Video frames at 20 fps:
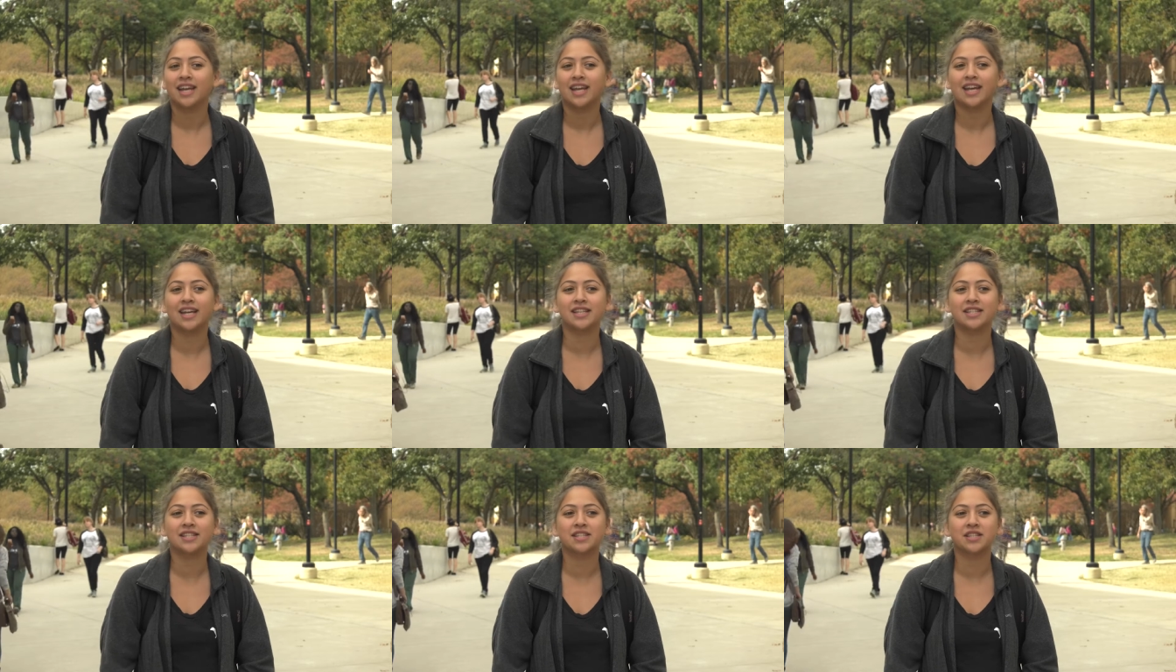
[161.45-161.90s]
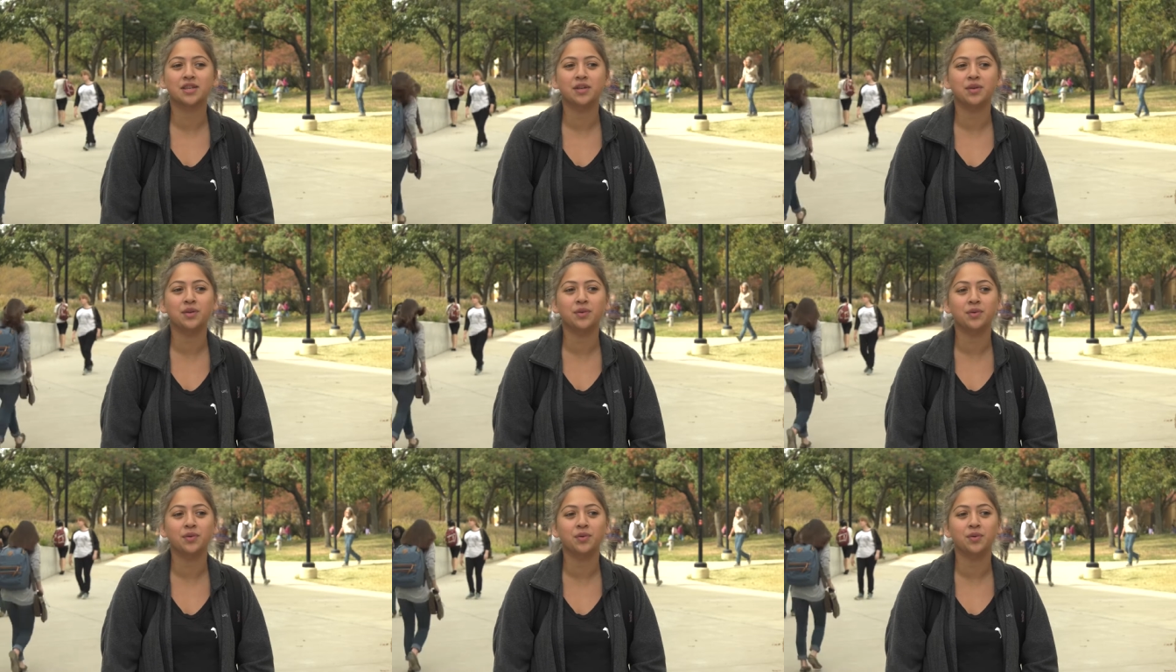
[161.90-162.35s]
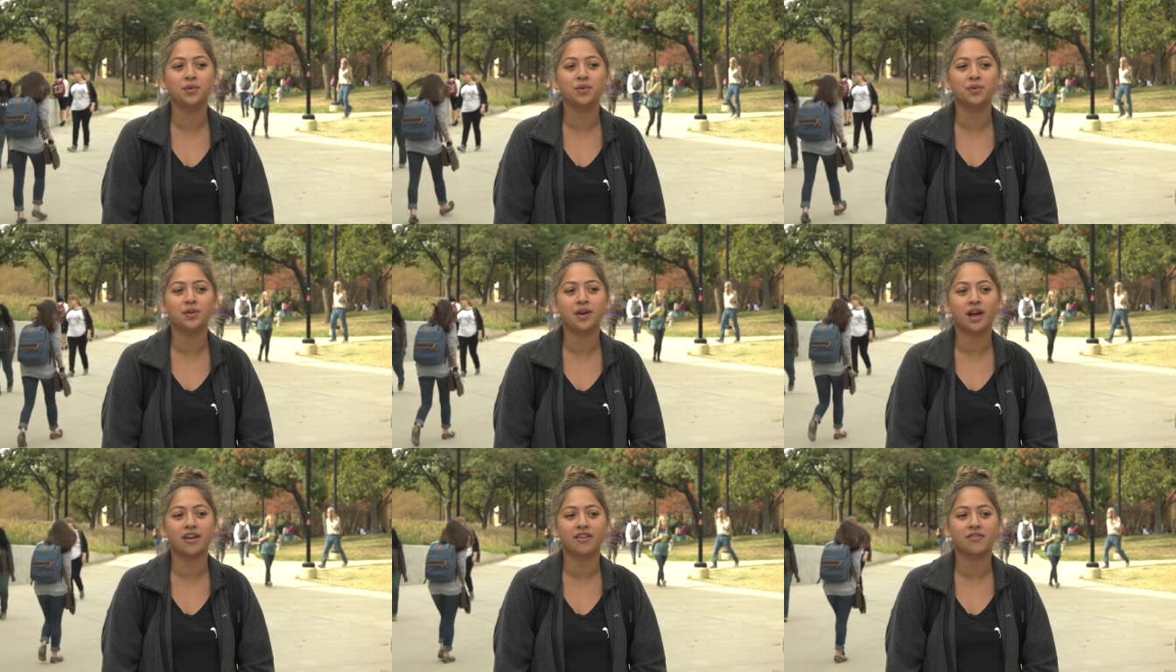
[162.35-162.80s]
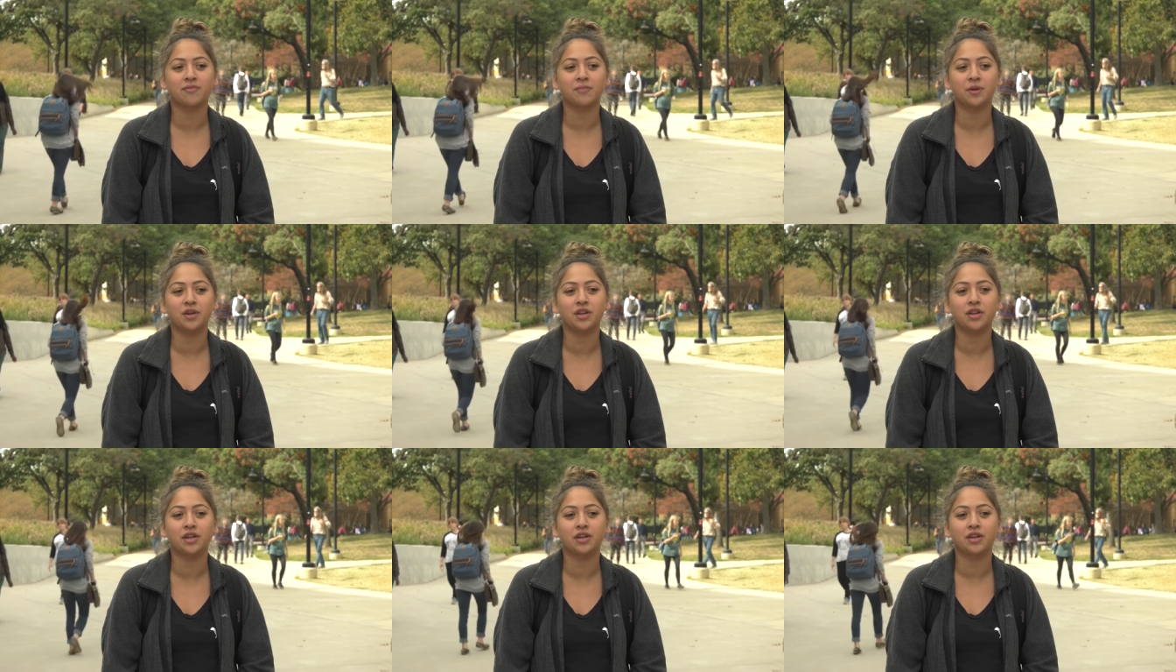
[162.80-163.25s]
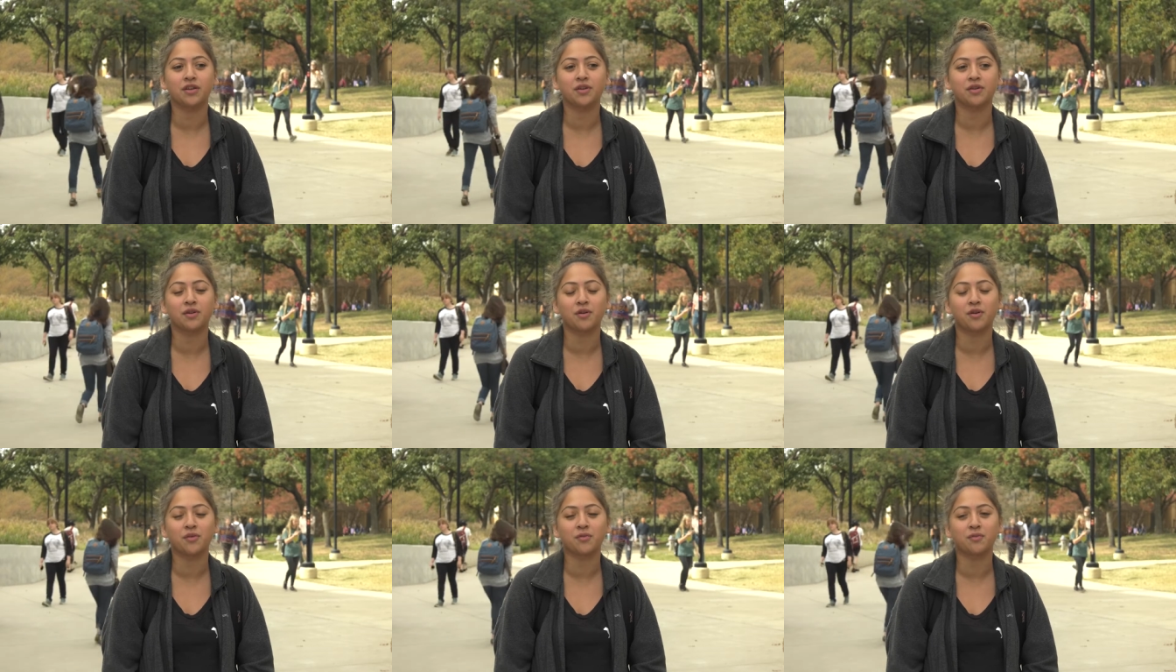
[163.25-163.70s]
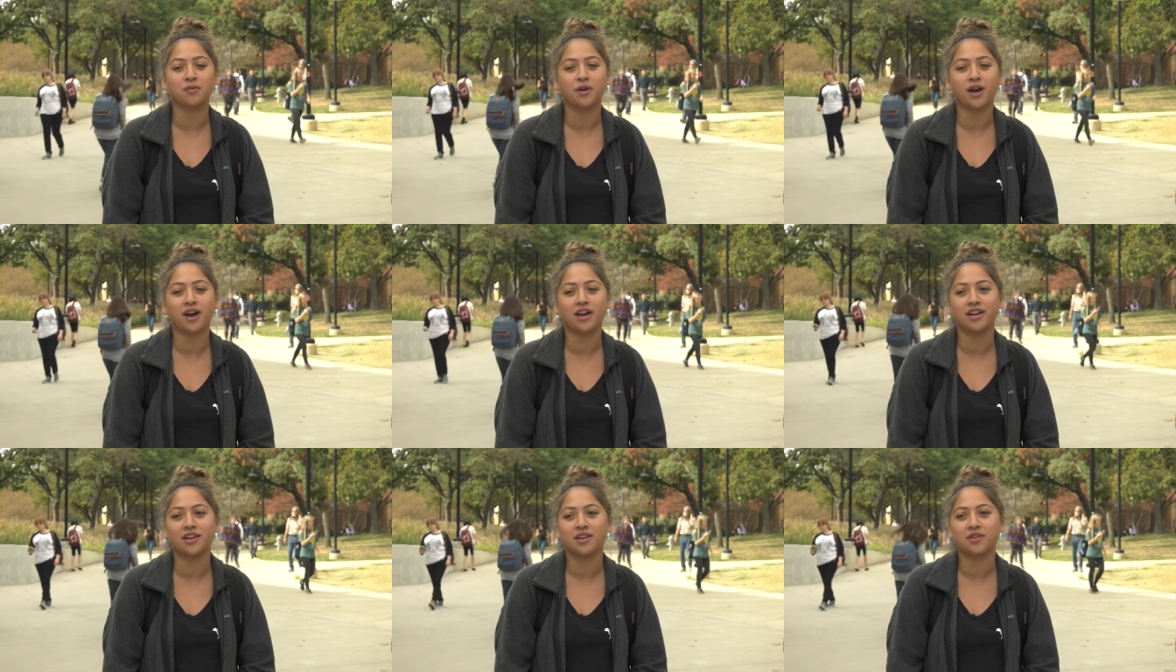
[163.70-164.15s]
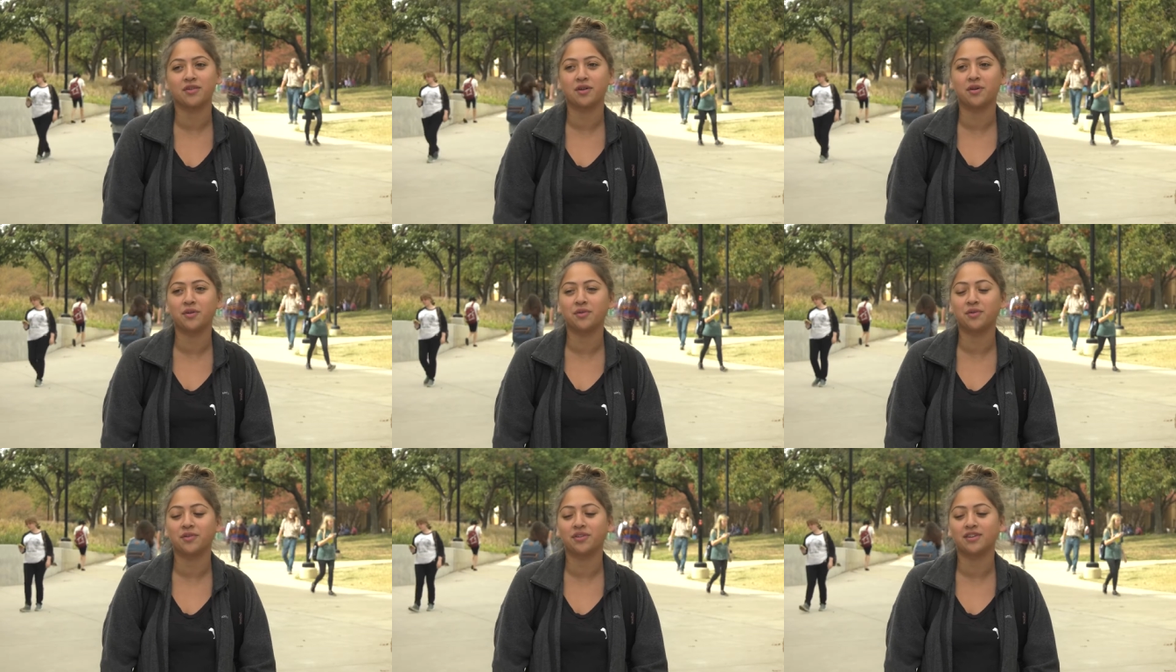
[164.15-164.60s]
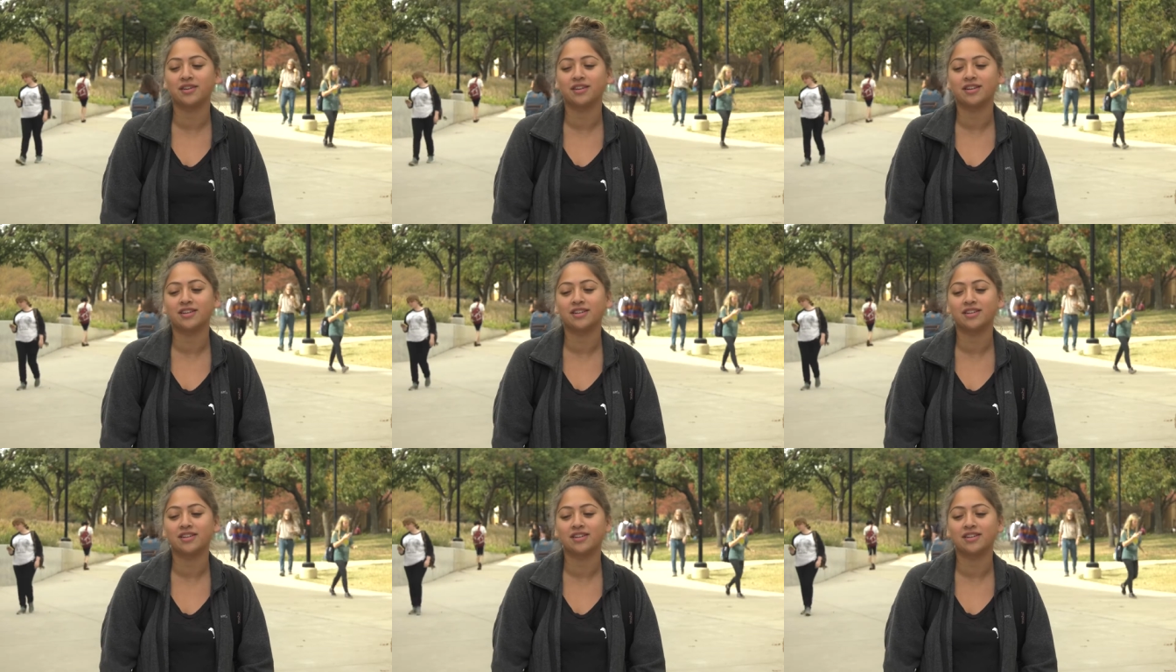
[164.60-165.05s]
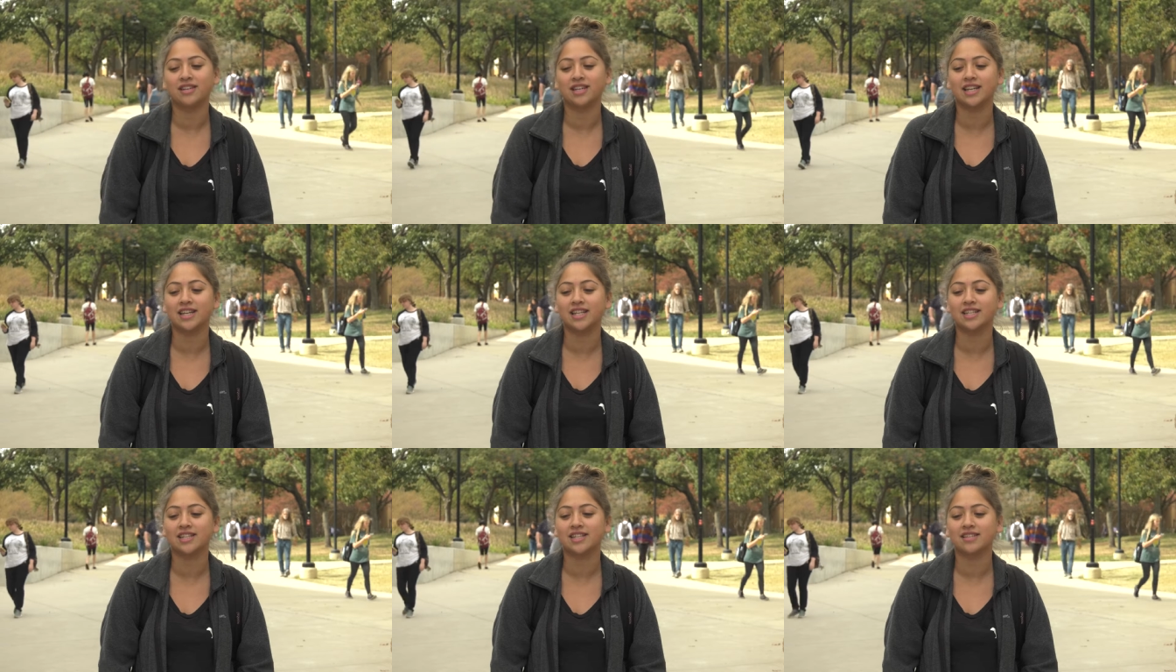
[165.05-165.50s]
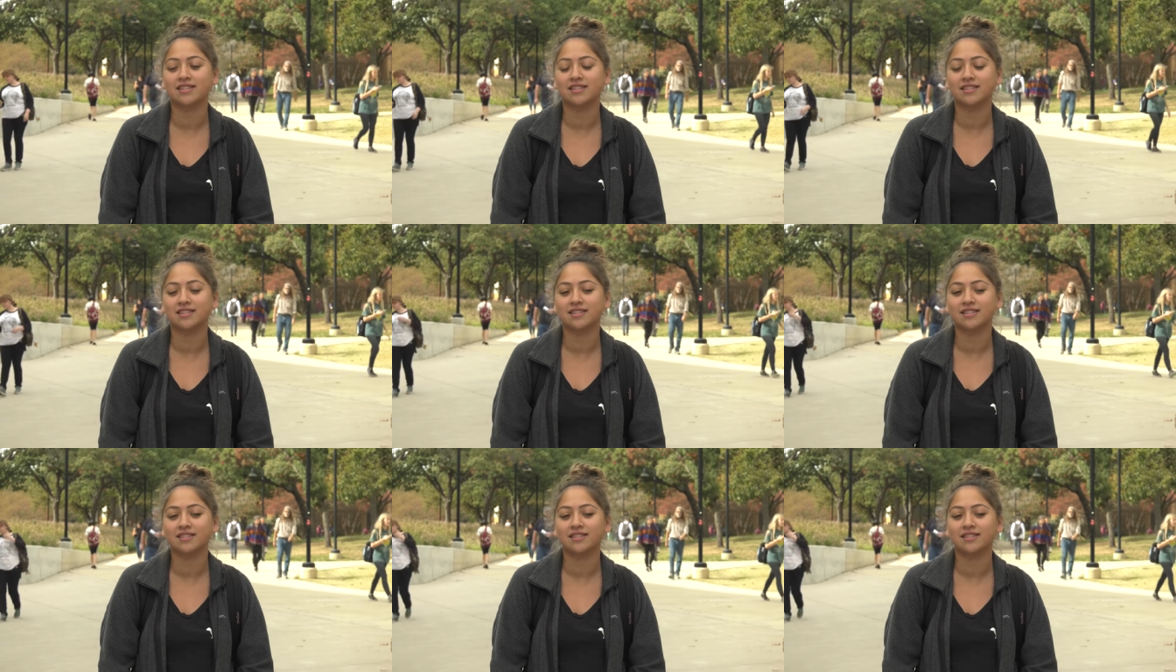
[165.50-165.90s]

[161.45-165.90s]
It's you kind of putting your own pride and your own needs